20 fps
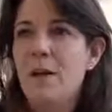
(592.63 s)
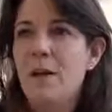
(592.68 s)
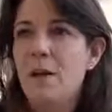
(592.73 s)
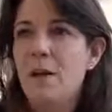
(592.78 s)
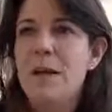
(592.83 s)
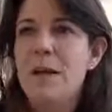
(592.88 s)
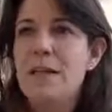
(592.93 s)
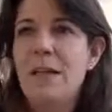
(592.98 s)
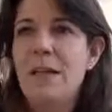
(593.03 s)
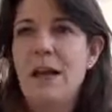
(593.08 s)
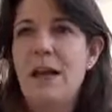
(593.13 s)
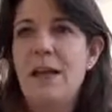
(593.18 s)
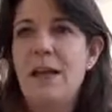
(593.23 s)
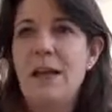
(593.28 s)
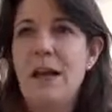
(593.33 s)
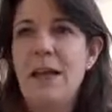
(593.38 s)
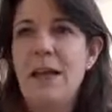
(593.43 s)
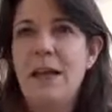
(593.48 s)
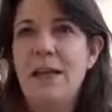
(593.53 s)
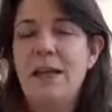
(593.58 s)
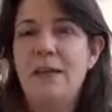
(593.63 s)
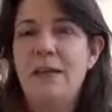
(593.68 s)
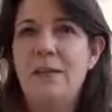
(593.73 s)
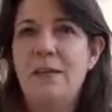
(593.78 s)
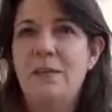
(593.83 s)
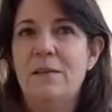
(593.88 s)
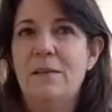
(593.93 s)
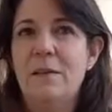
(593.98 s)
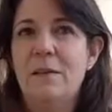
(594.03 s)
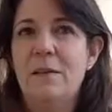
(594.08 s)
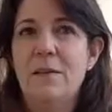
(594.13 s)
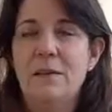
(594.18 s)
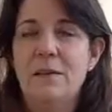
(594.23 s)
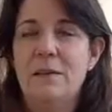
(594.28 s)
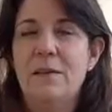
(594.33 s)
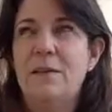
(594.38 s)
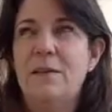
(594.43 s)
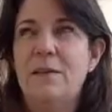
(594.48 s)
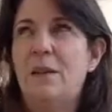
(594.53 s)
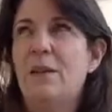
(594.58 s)
mitigate any
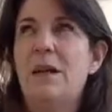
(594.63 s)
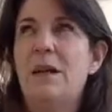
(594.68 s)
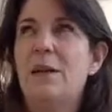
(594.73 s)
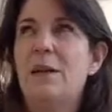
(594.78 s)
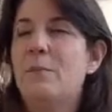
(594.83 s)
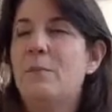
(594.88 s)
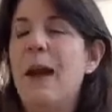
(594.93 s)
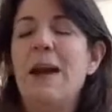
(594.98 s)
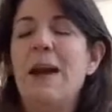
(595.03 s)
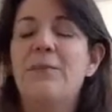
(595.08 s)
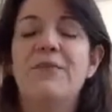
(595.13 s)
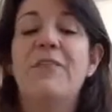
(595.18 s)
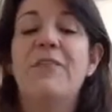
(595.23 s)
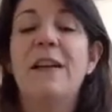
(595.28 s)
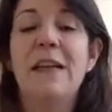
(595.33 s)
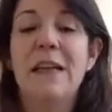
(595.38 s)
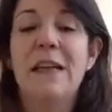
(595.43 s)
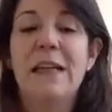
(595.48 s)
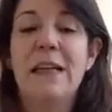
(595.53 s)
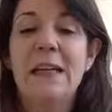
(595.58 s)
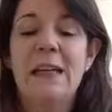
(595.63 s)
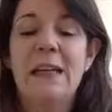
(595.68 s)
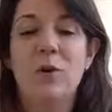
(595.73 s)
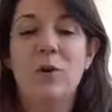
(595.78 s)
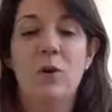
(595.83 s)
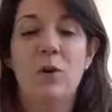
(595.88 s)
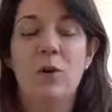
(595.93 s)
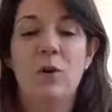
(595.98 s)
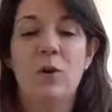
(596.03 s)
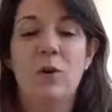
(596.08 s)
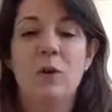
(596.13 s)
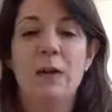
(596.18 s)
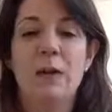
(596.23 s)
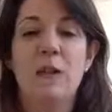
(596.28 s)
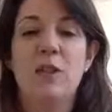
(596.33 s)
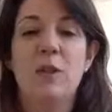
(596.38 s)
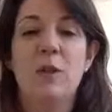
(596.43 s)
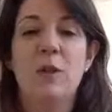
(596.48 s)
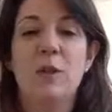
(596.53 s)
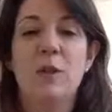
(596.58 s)
uh, bad feeling or
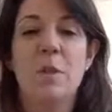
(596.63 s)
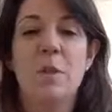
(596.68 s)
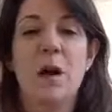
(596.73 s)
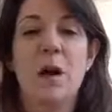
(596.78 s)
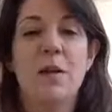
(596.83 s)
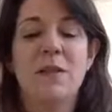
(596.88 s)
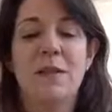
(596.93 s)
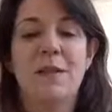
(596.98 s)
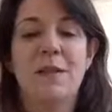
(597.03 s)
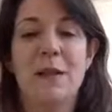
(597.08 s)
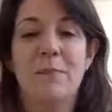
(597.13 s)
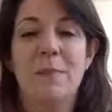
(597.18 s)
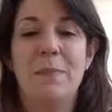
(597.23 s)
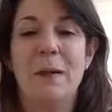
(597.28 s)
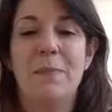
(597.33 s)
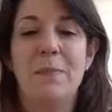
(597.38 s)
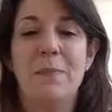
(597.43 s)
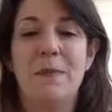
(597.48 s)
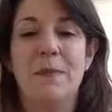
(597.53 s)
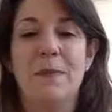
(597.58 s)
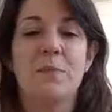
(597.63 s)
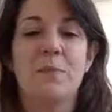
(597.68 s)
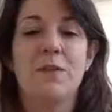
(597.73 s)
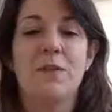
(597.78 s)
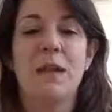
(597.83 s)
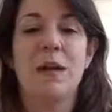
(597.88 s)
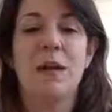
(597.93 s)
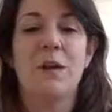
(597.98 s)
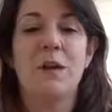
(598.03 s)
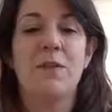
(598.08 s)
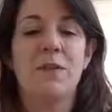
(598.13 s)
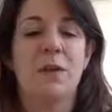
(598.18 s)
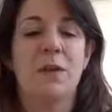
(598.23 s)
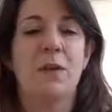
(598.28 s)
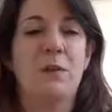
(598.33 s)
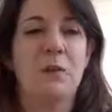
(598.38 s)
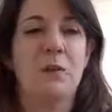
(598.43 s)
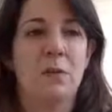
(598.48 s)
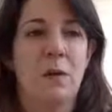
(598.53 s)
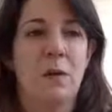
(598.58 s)
issues amongst the team members themselves, you
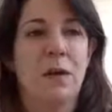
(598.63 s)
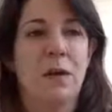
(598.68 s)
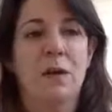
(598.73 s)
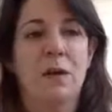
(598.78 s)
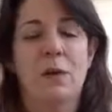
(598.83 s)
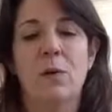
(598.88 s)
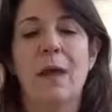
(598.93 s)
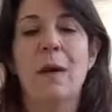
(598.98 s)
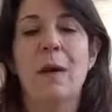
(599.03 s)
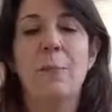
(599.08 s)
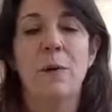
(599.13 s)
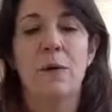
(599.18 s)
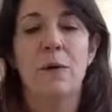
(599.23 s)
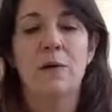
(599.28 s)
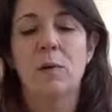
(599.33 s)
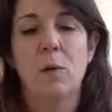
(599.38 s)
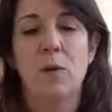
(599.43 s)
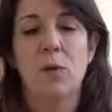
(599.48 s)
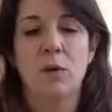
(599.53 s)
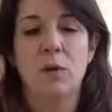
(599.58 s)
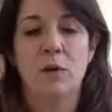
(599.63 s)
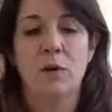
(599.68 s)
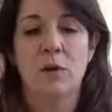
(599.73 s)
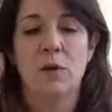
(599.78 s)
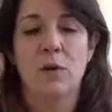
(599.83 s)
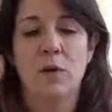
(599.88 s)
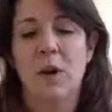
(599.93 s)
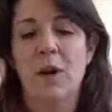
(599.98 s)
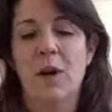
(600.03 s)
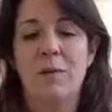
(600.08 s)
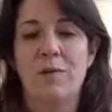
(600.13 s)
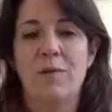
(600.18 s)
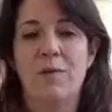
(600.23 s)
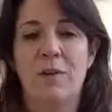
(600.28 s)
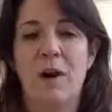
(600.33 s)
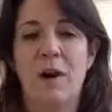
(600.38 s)
know, or that person wasn't online for